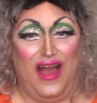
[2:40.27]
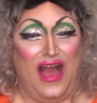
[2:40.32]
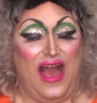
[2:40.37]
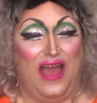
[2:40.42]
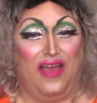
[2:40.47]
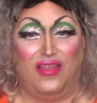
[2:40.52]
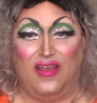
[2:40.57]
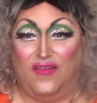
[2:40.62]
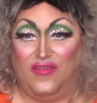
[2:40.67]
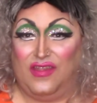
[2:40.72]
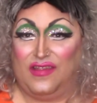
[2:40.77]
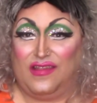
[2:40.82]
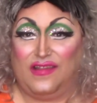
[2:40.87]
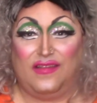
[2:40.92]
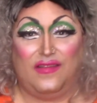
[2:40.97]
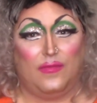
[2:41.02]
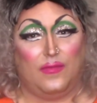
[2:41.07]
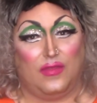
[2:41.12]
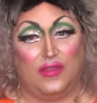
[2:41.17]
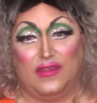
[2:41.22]
I love this.
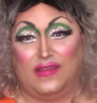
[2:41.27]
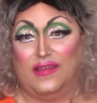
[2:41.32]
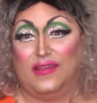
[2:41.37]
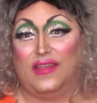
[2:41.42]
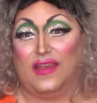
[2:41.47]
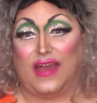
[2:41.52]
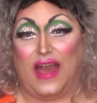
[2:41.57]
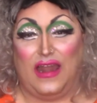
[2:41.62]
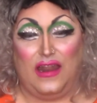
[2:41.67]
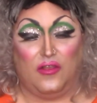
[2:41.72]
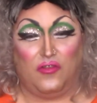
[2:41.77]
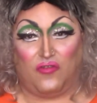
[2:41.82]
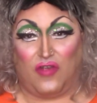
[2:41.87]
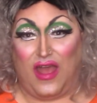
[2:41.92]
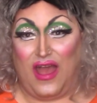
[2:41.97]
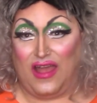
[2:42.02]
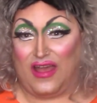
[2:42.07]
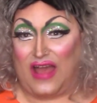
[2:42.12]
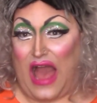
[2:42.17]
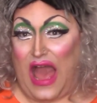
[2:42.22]
This is the kind of
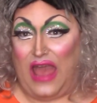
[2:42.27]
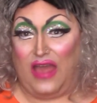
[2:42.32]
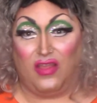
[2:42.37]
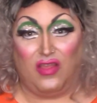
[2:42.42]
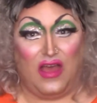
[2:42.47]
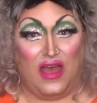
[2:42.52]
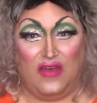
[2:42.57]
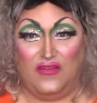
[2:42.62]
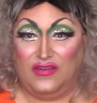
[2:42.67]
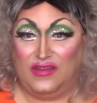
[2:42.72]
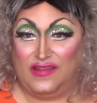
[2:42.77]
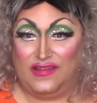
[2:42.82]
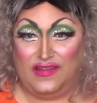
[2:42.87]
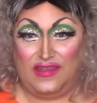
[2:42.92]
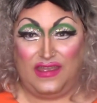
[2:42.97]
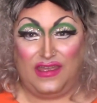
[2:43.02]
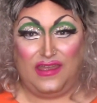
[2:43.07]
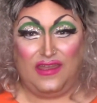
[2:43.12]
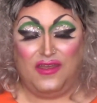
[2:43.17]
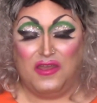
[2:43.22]
drag I love to
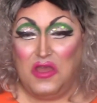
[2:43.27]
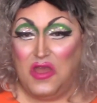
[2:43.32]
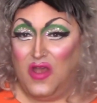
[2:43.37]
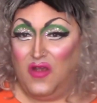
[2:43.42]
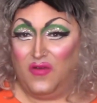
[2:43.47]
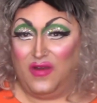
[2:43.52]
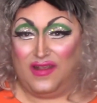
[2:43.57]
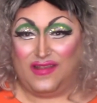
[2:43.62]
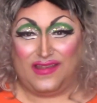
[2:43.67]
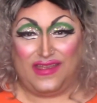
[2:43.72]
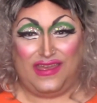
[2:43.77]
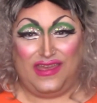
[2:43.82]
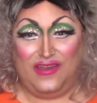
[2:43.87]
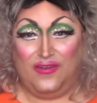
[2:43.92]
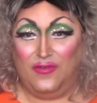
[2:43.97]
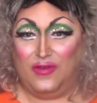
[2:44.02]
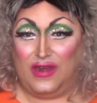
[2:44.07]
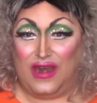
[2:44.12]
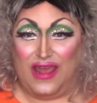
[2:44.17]
see, where it's cute.